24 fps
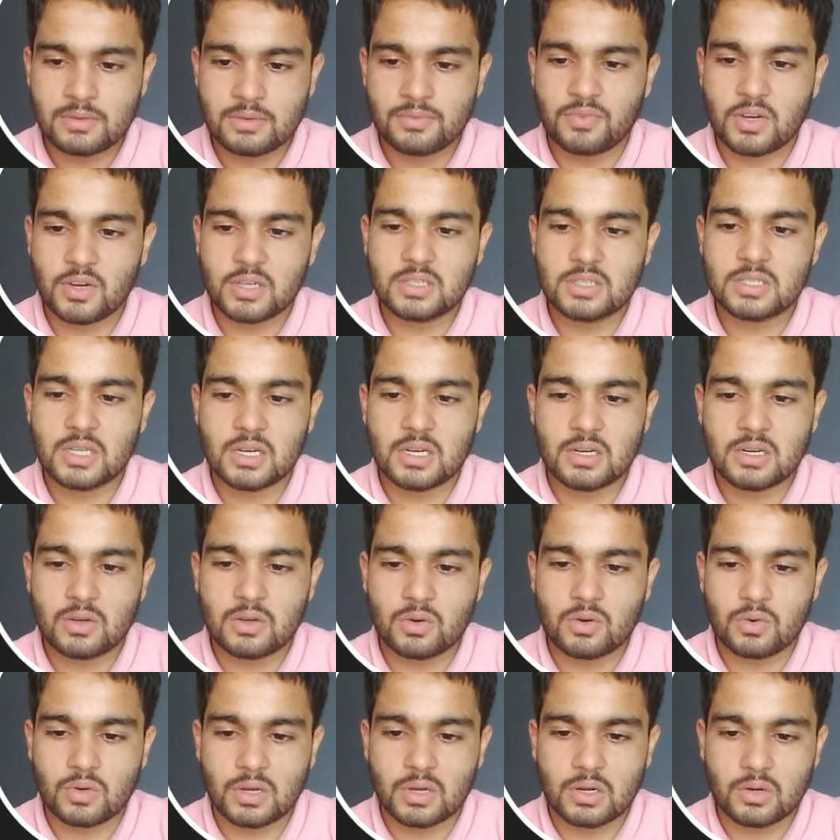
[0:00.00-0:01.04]
Function
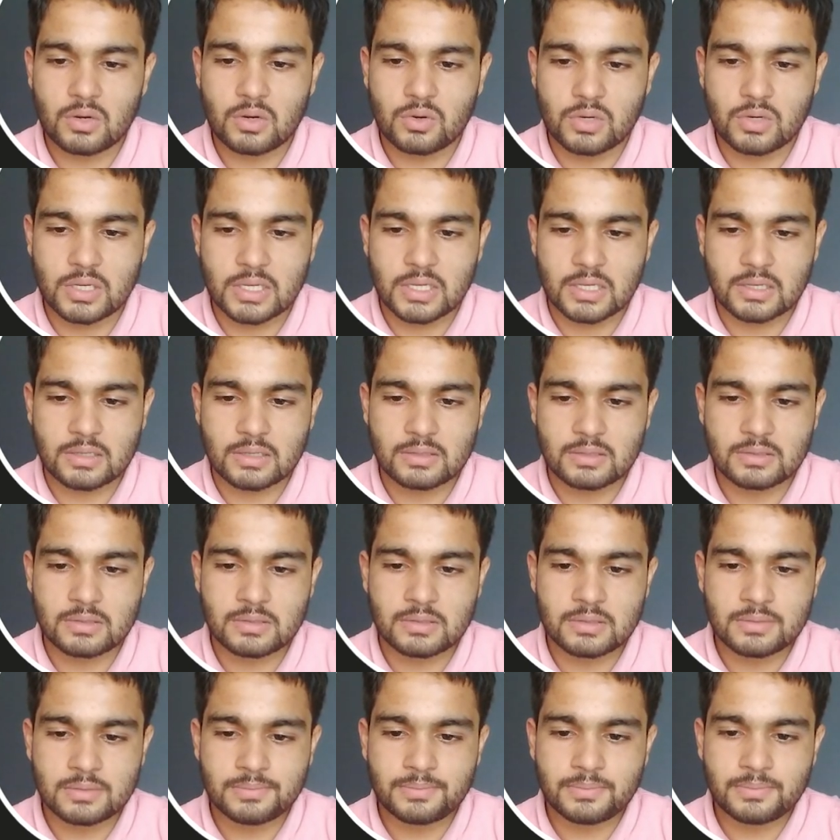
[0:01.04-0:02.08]
overloading.
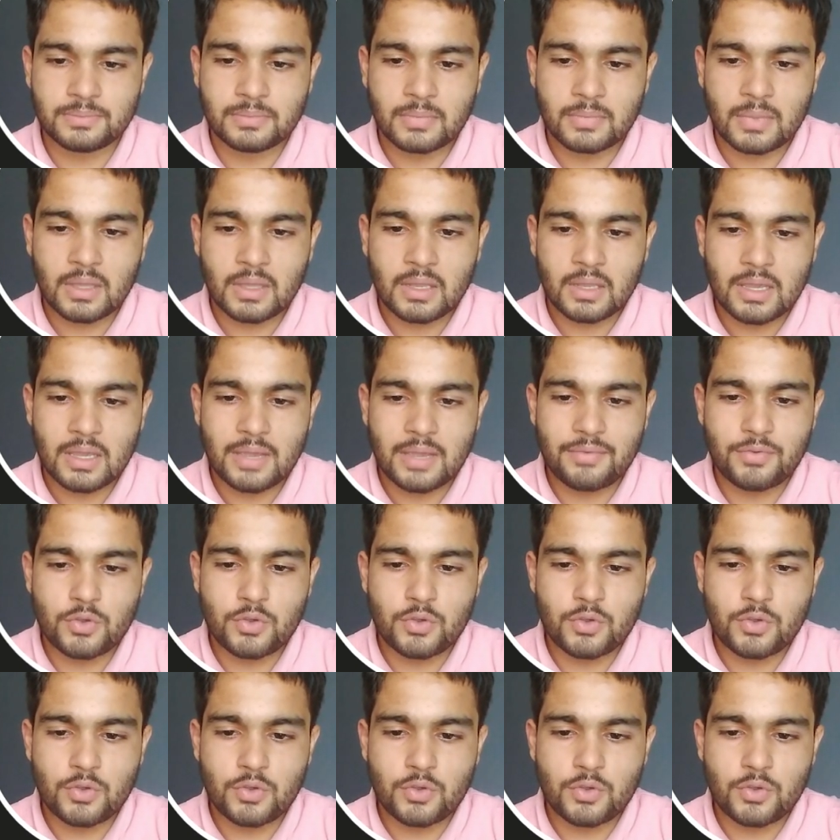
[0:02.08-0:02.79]
If